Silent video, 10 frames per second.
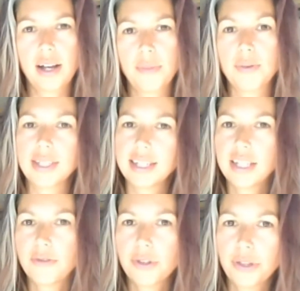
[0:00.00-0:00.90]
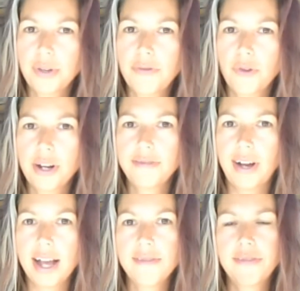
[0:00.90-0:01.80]
It was listed for
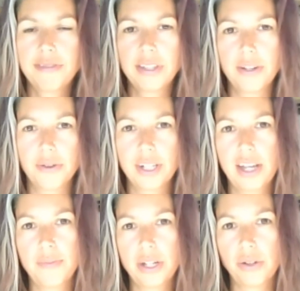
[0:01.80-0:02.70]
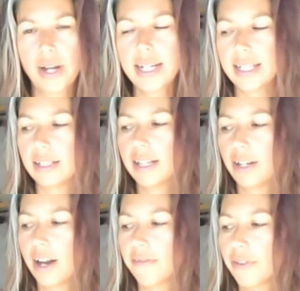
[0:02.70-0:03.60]
$345,000. The owner gave me a great deal. I
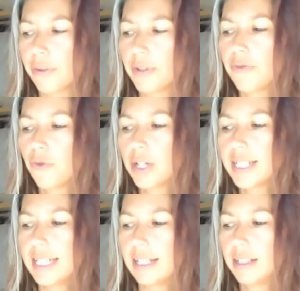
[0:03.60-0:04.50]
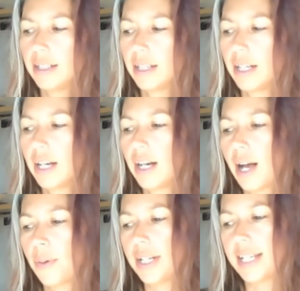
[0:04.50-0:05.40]
got it for $314,000. I
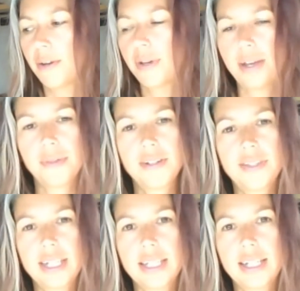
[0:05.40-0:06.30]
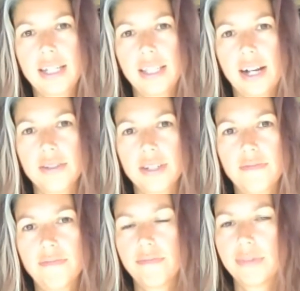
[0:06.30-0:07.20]
put a down payment of $16,000.
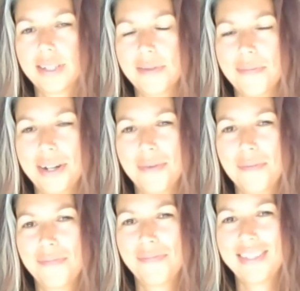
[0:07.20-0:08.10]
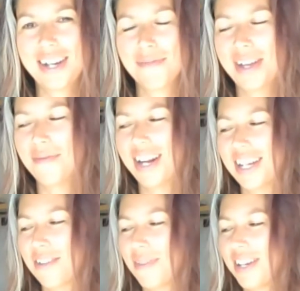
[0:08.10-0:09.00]
The minimum down payment I
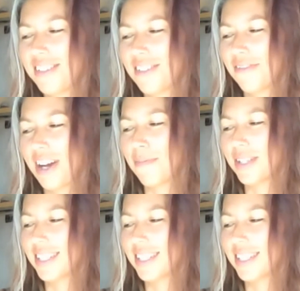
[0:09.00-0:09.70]
could make is 5%.